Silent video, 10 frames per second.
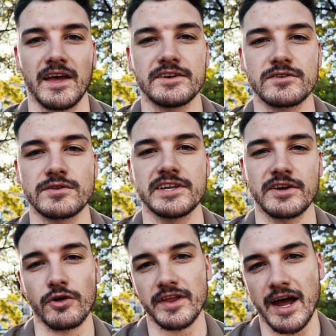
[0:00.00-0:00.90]
and
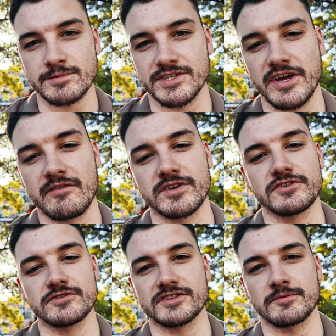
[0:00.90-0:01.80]
deleting all the apps that you haven't
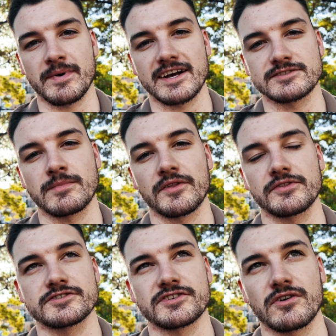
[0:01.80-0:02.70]
used in the past
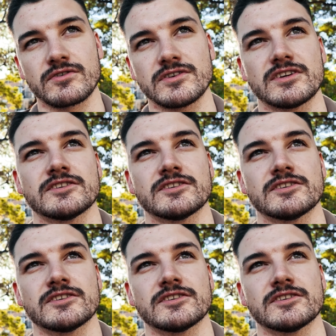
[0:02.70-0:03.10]
month or so.